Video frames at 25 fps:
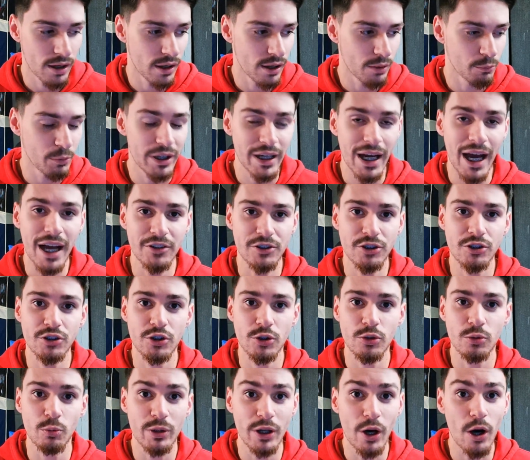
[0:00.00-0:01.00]
We got
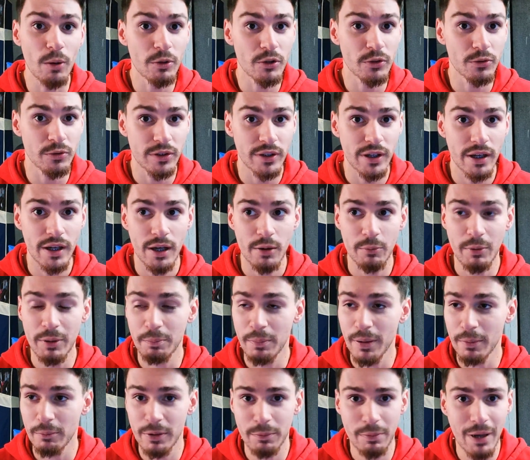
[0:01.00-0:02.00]
into we
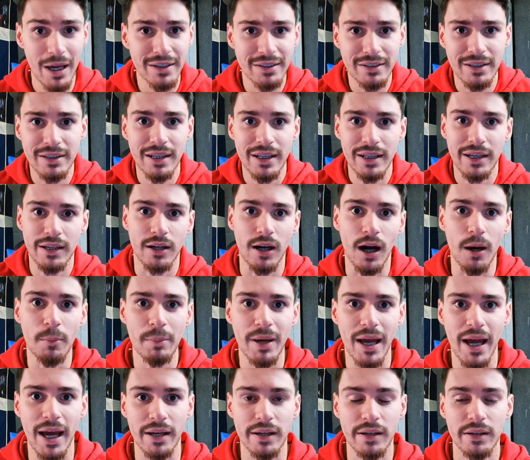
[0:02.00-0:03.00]
basically let a
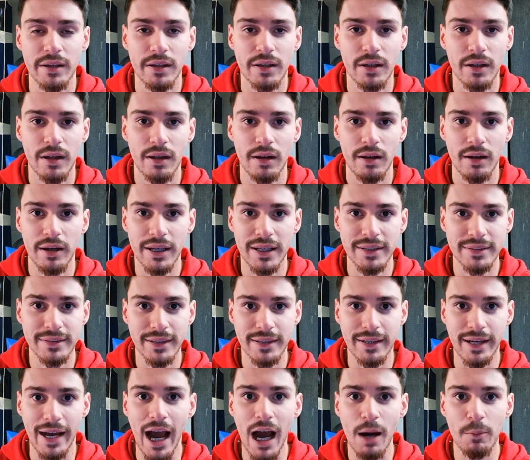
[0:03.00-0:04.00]
comeback against the
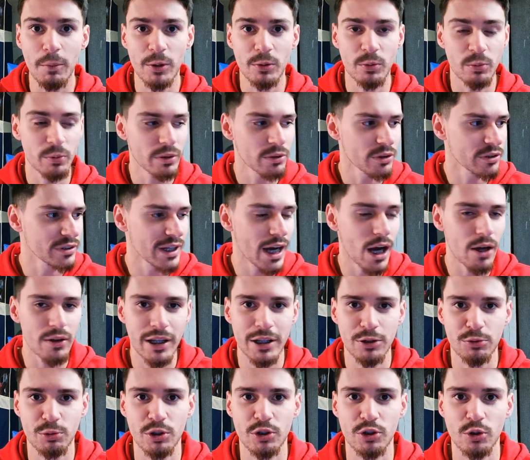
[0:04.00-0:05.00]
Cowboys when we were down
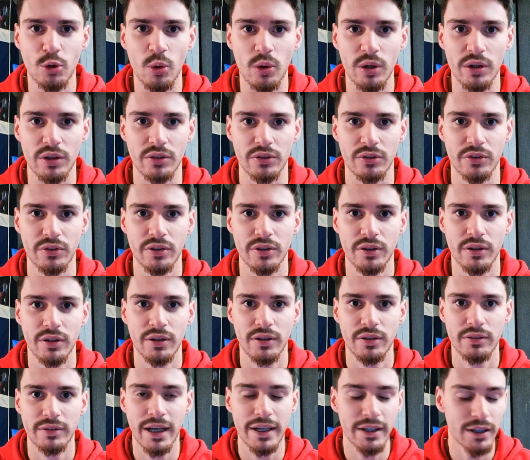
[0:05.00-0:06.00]
like 3 scores.
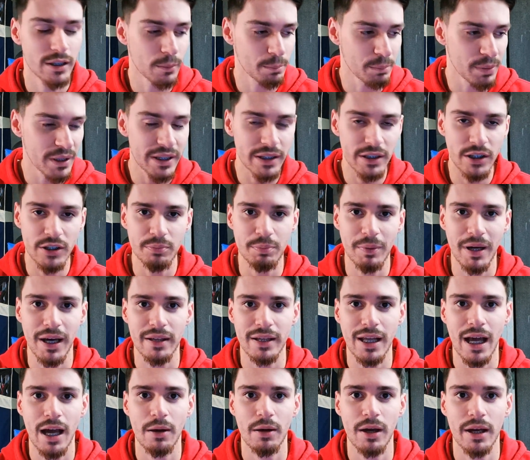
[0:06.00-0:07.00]
They ended up beating us by a
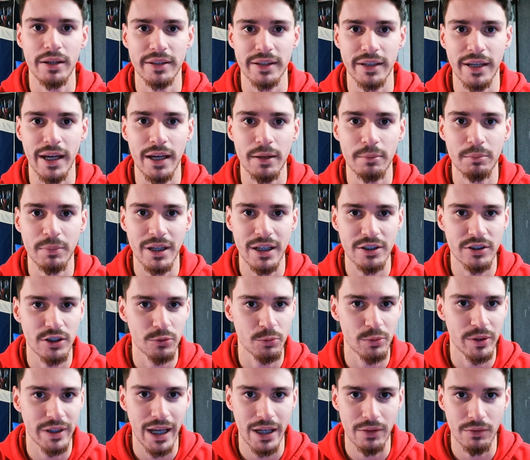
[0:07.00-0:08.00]
lot in the end, but that's because
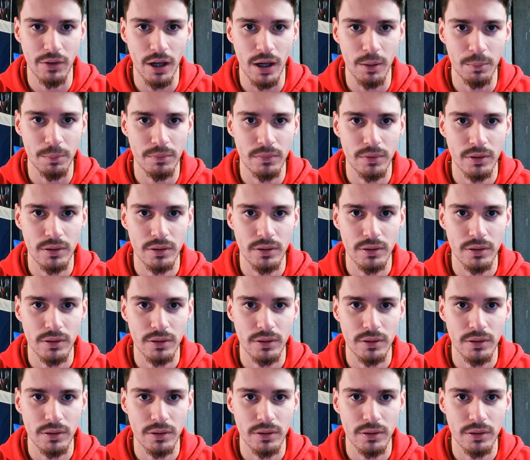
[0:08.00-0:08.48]
we gave up.